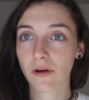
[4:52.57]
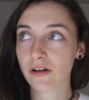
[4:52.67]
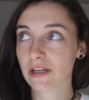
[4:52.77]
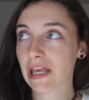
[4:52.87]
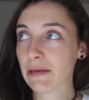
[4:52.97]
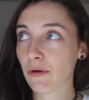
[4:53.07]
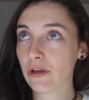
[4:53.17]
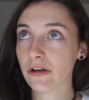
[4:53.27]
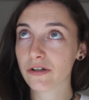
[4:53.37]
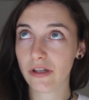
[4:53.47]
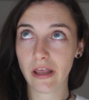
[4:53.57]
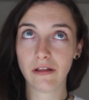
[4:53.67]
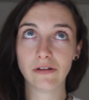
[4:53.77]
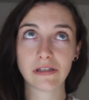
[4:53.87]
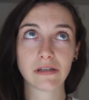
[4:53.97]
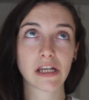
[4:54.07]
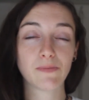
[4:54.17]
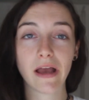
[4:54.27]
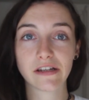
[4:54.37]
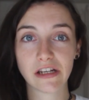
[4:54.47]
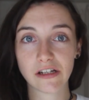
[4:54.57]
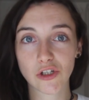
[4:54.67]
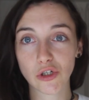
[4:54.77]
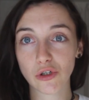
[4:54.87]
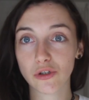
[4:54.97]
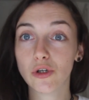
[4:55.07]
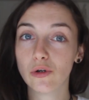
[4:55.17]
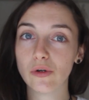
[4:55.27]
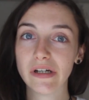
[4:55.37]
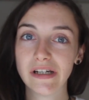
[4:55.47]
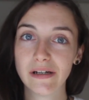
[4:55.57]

because I came out here to the Netherlands expecting to, you know,